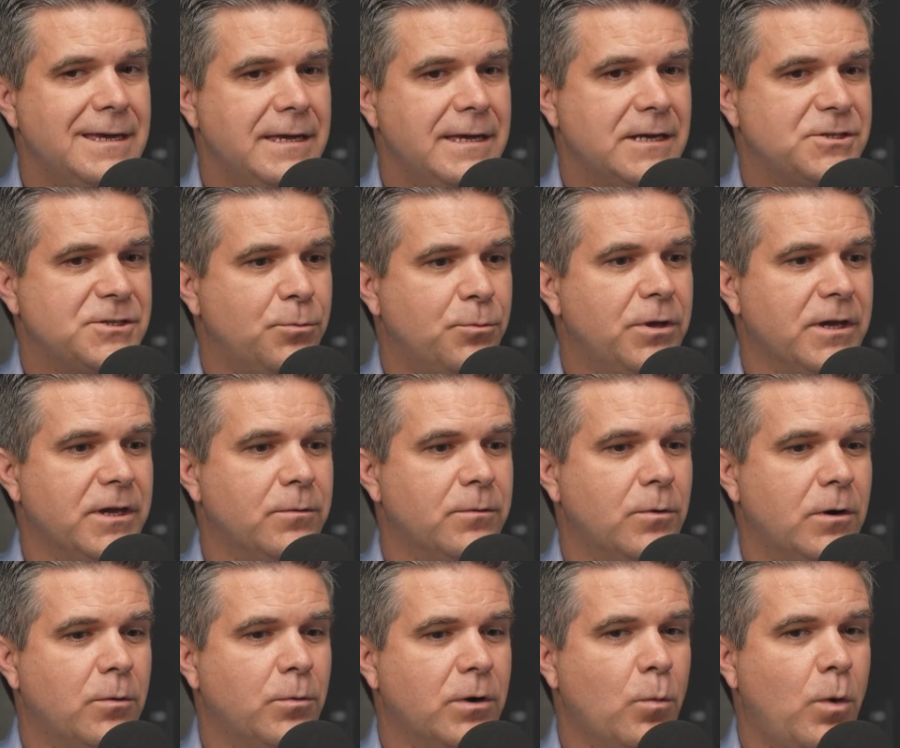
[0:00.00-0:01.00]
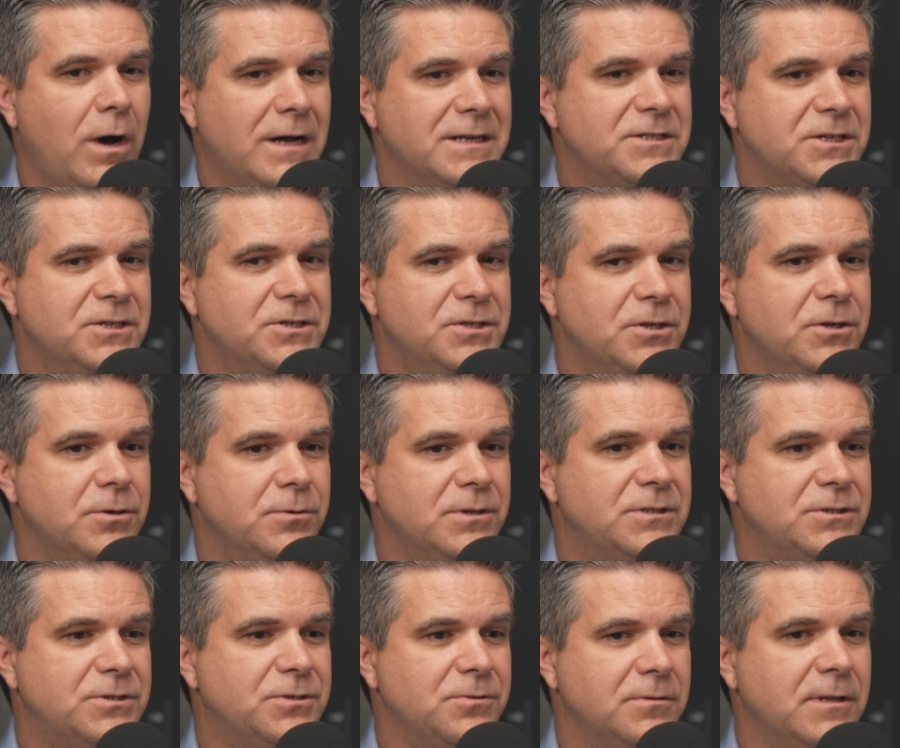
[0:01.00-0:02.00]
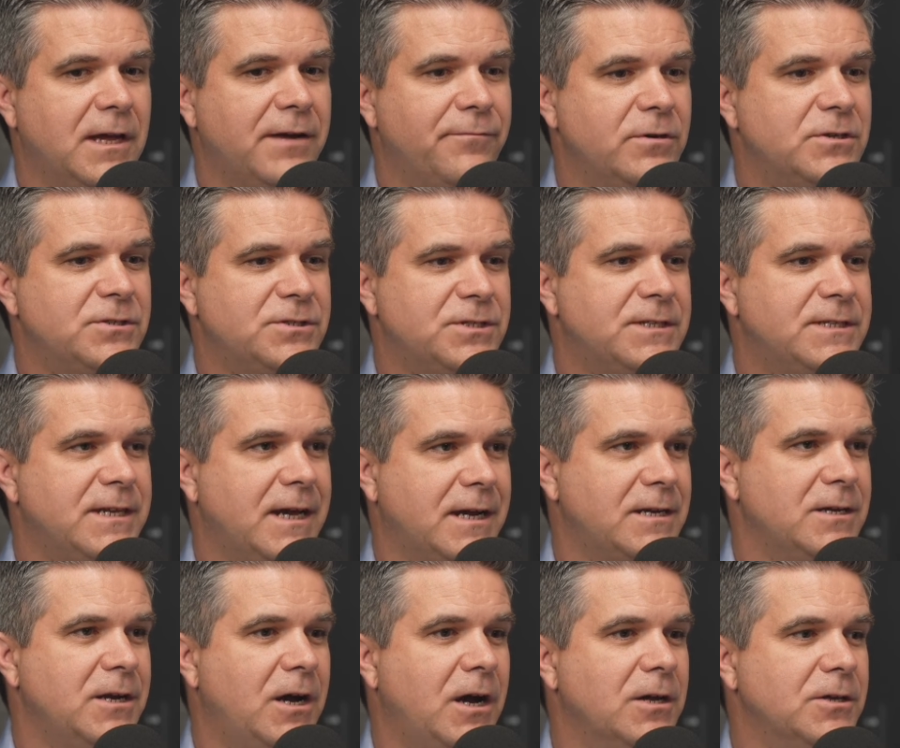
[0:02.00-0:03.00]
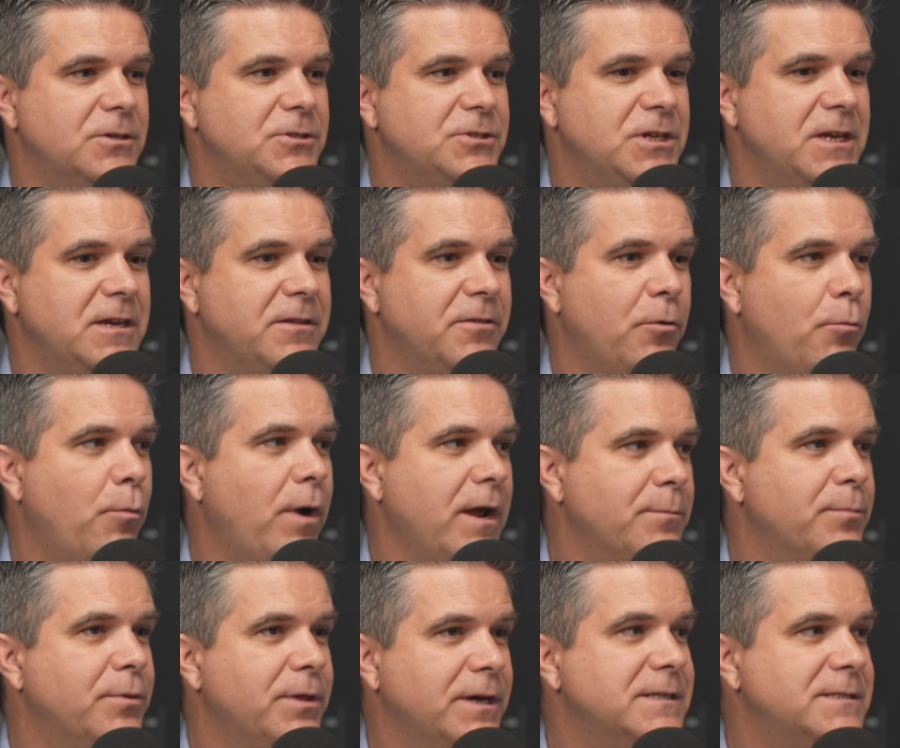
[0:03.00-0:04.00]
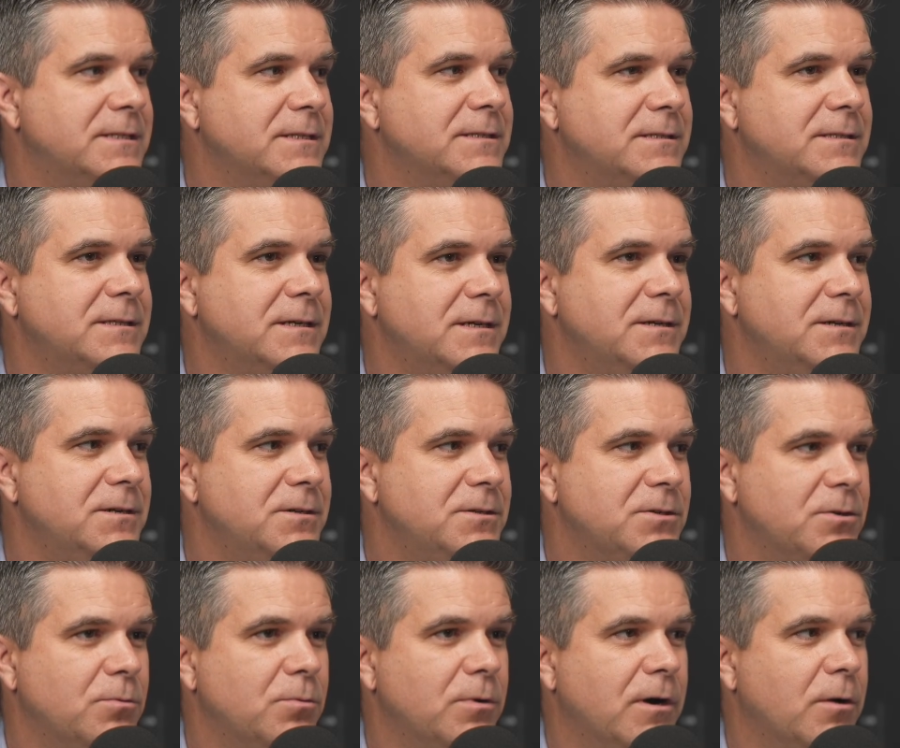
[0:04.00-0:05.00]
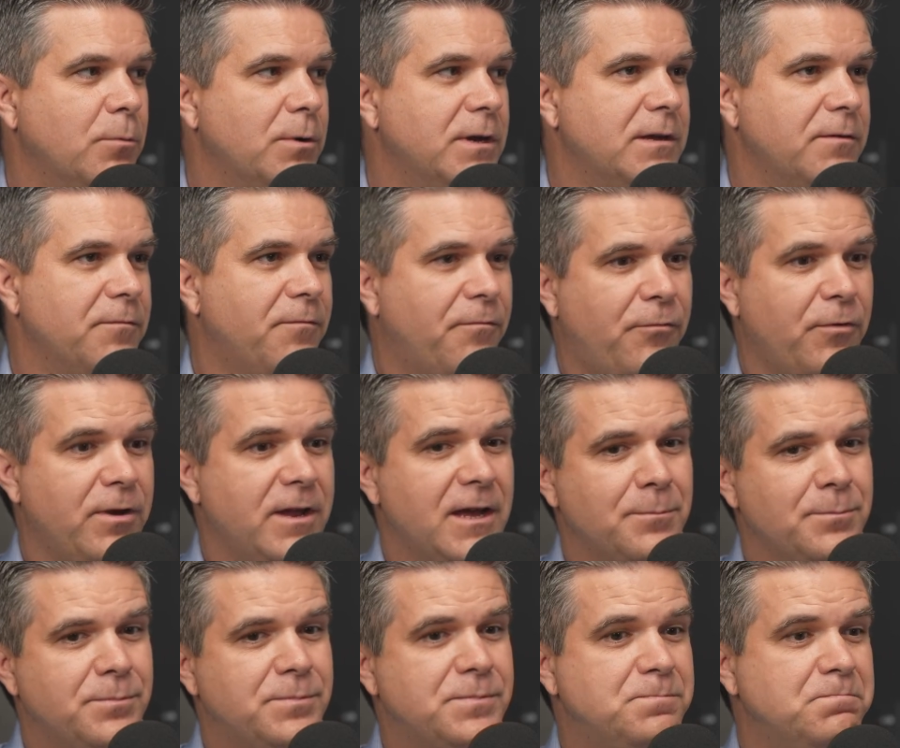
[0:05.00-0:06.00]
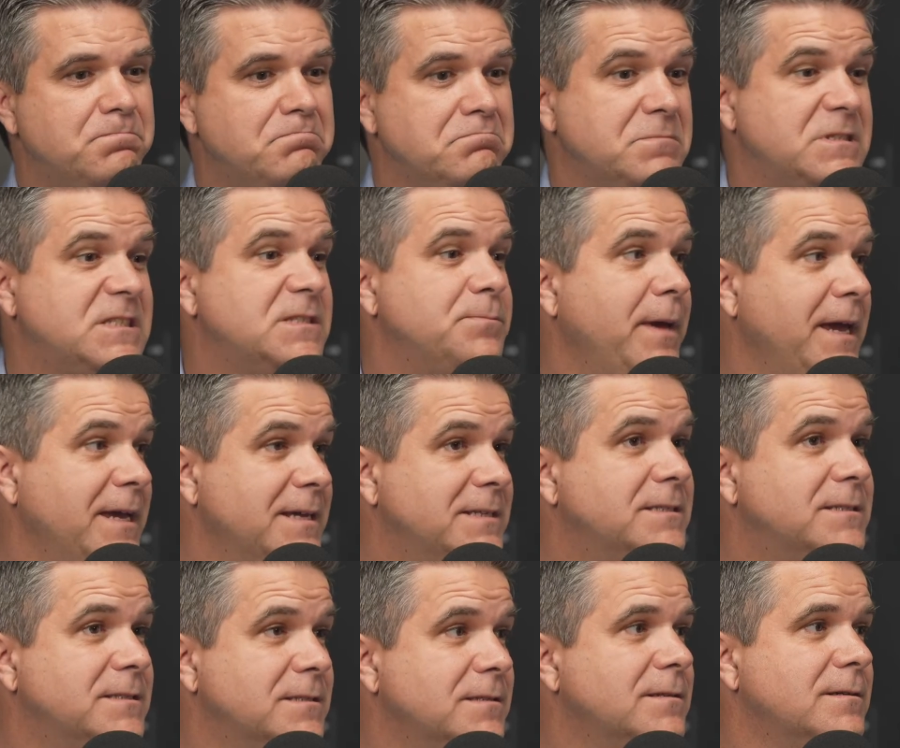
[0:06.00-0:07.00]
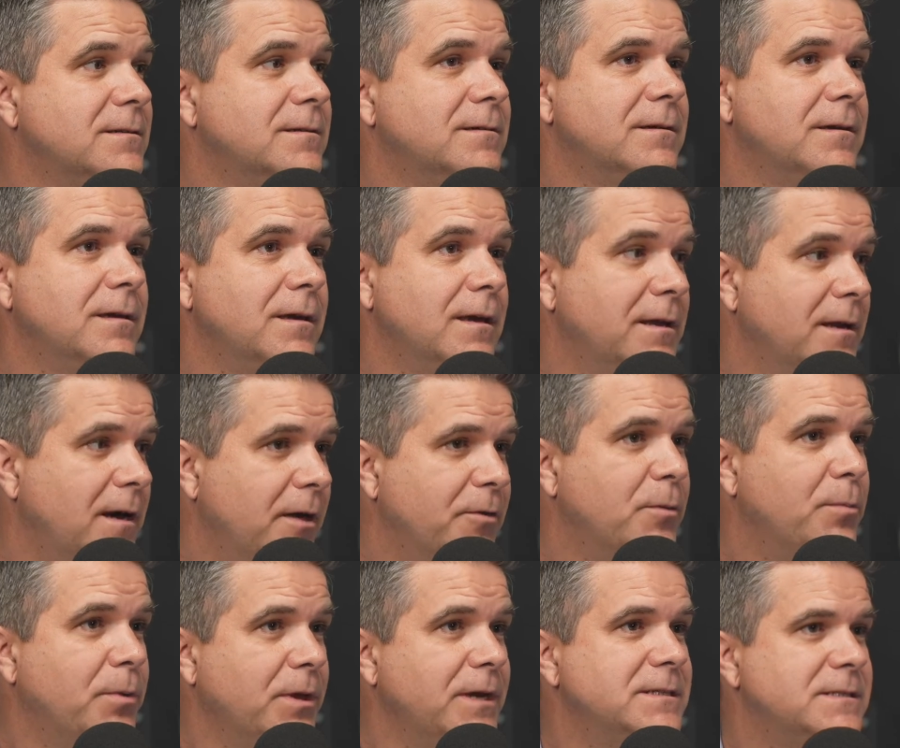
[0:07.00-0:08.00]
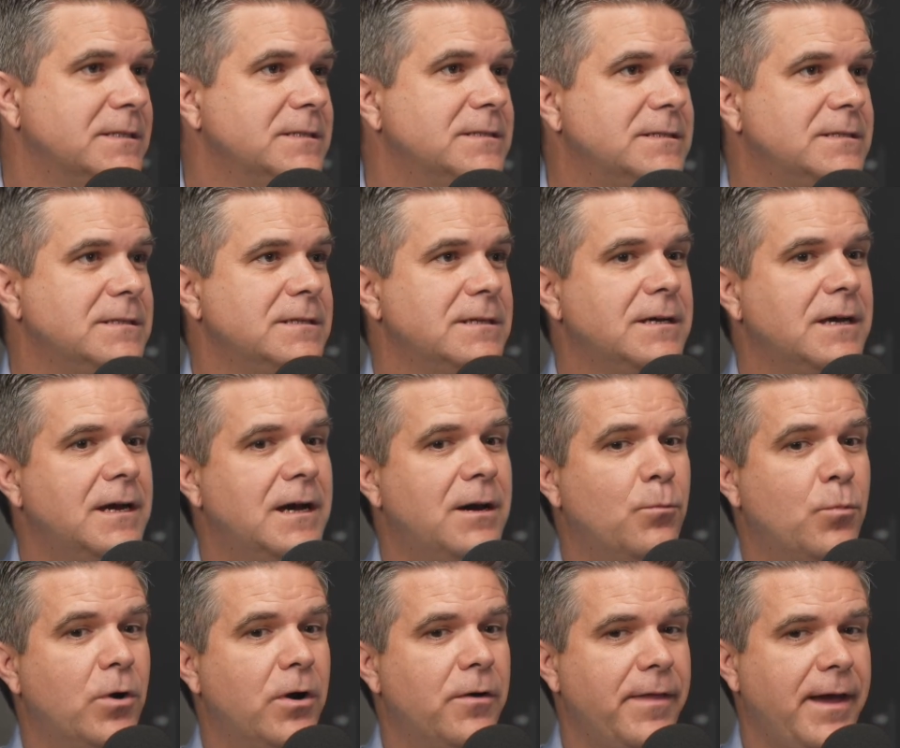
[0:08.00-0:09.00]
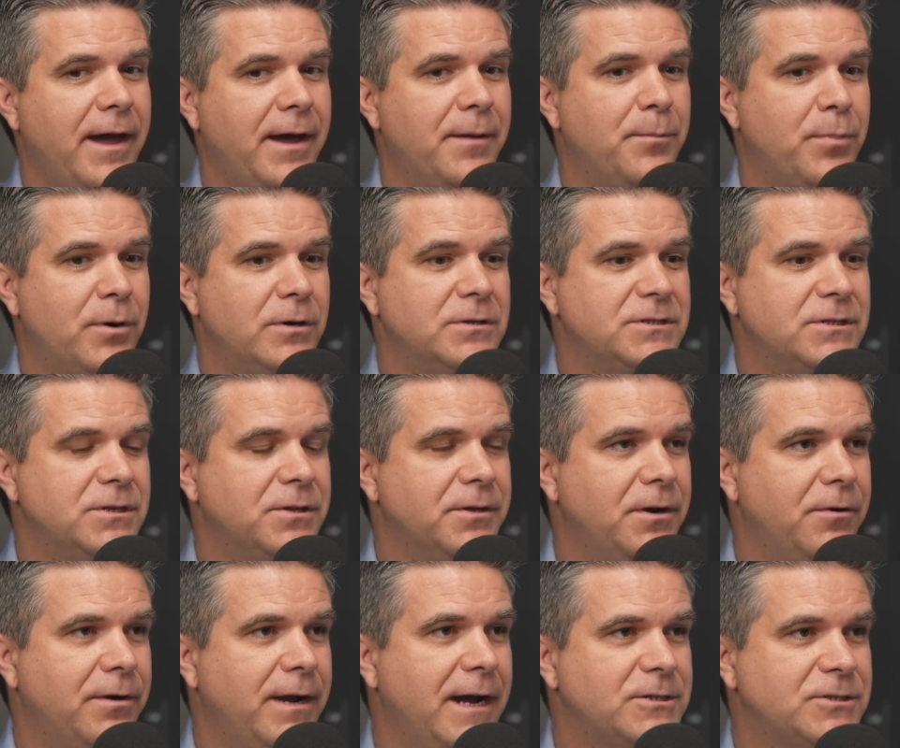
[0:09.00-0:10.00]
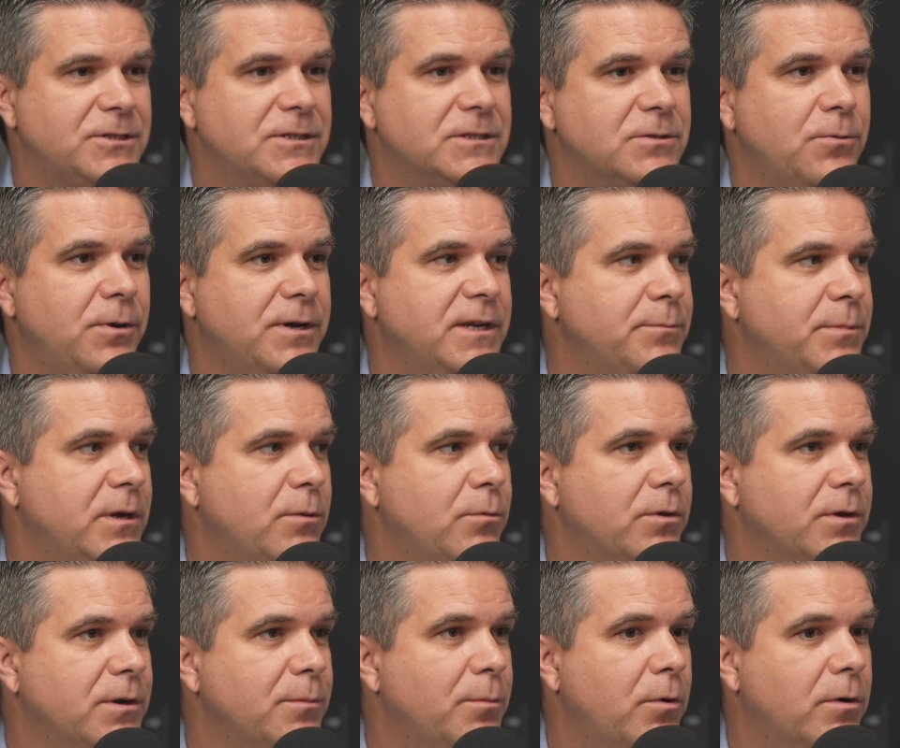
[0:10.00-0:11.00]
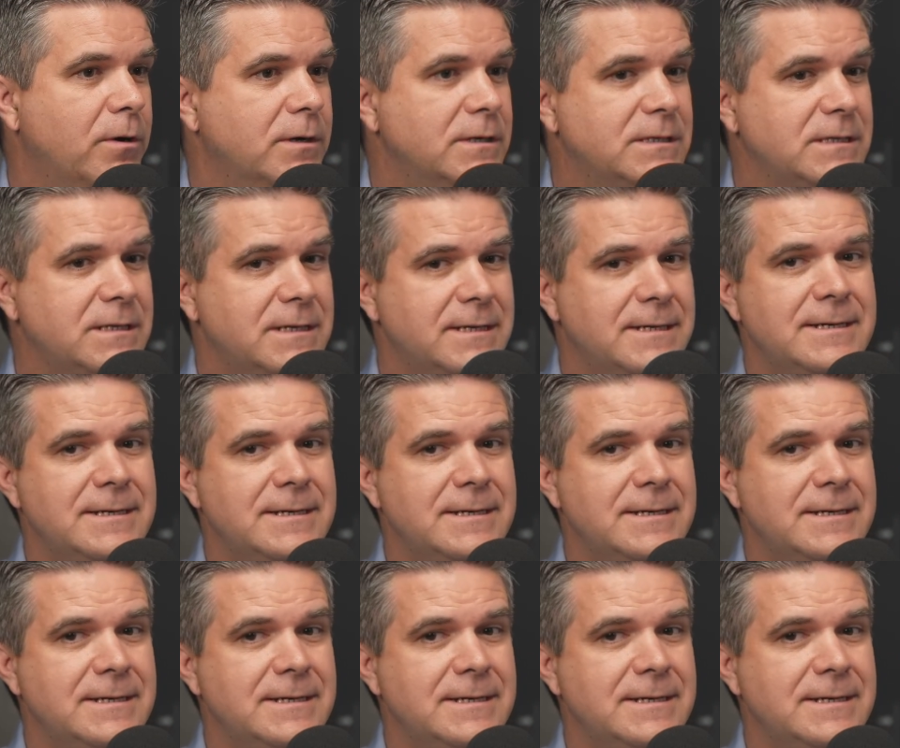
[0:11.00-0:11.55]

So really what we want to do is to leverage the technology in the right places to where we can free up space in other places where that personal interaction is going to be really important.